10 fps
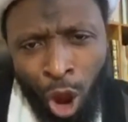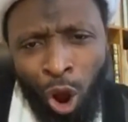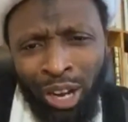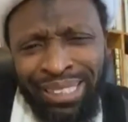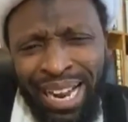
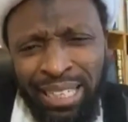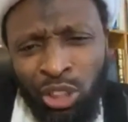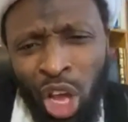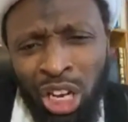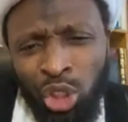or the
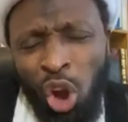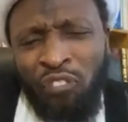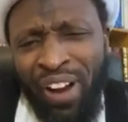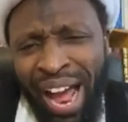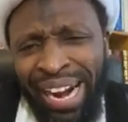result
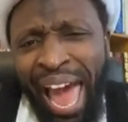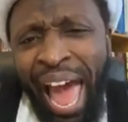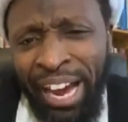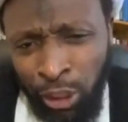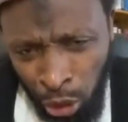of an
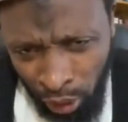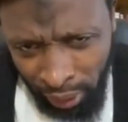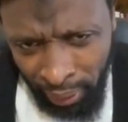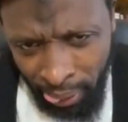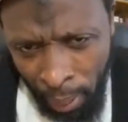
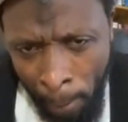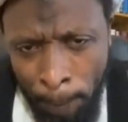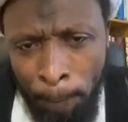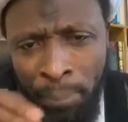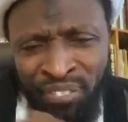action
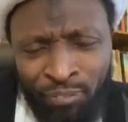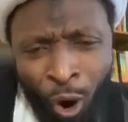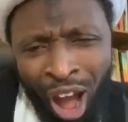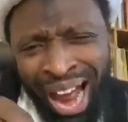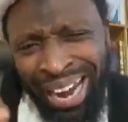
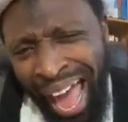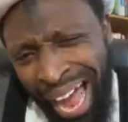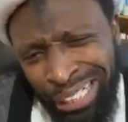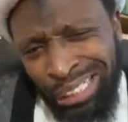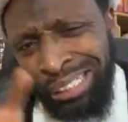before an
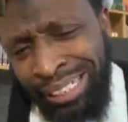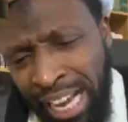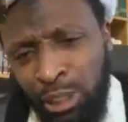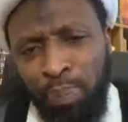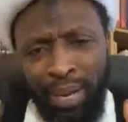action
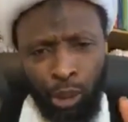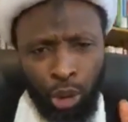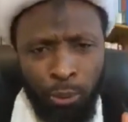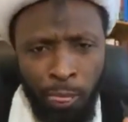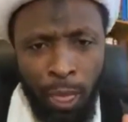takes
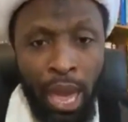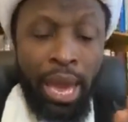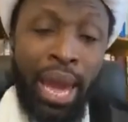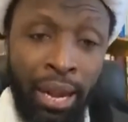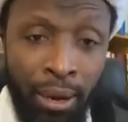place.
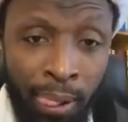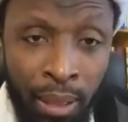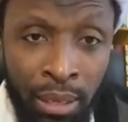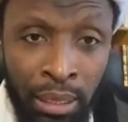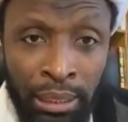Again,
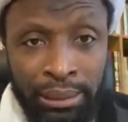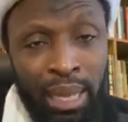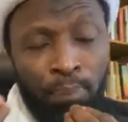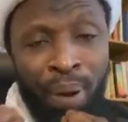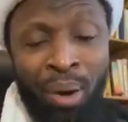
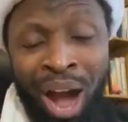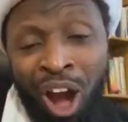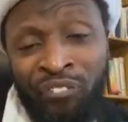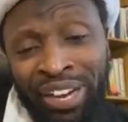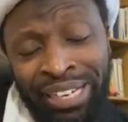the power
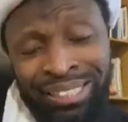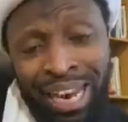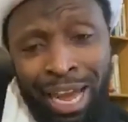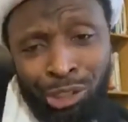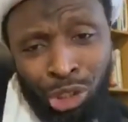of
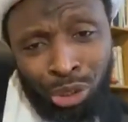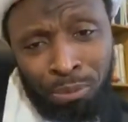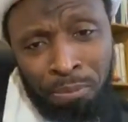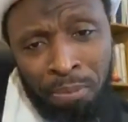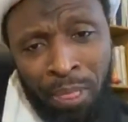intellect
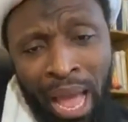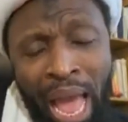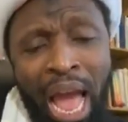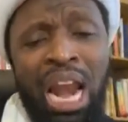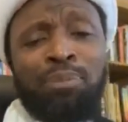
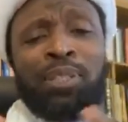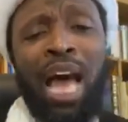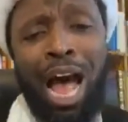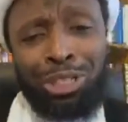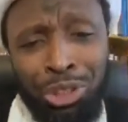helps
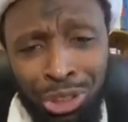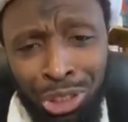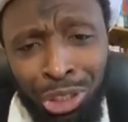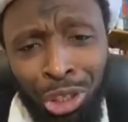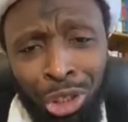us
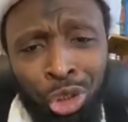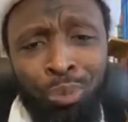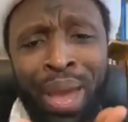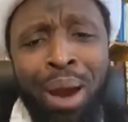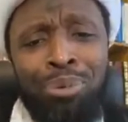to
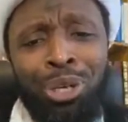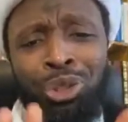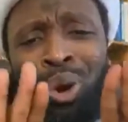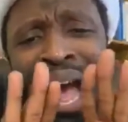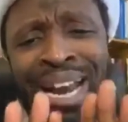be able
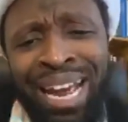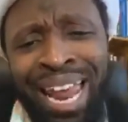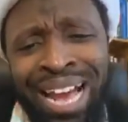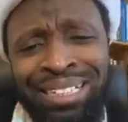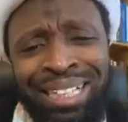to
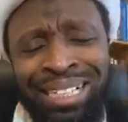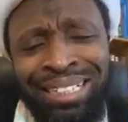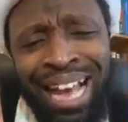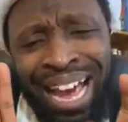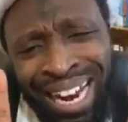analyze
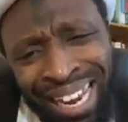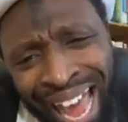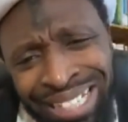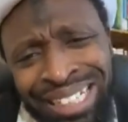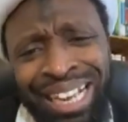things
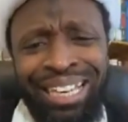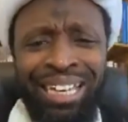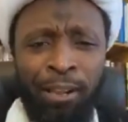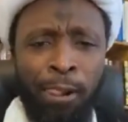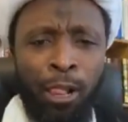
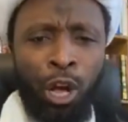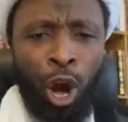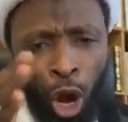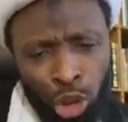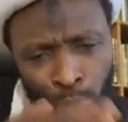analytically
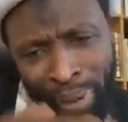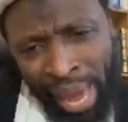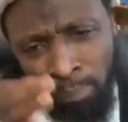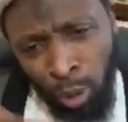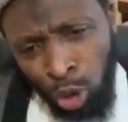or to be
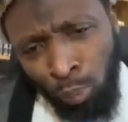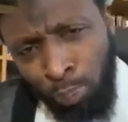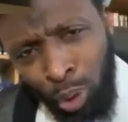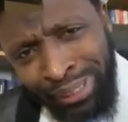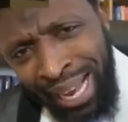able to
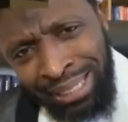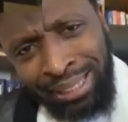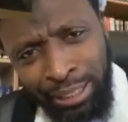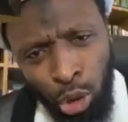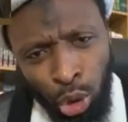process
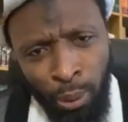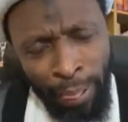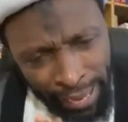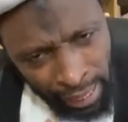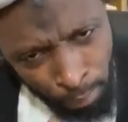things
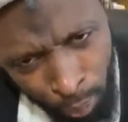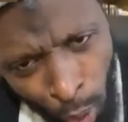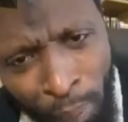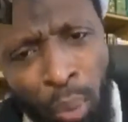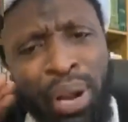in a
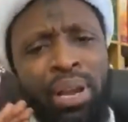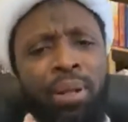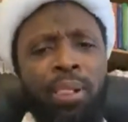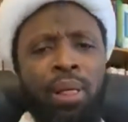proper way.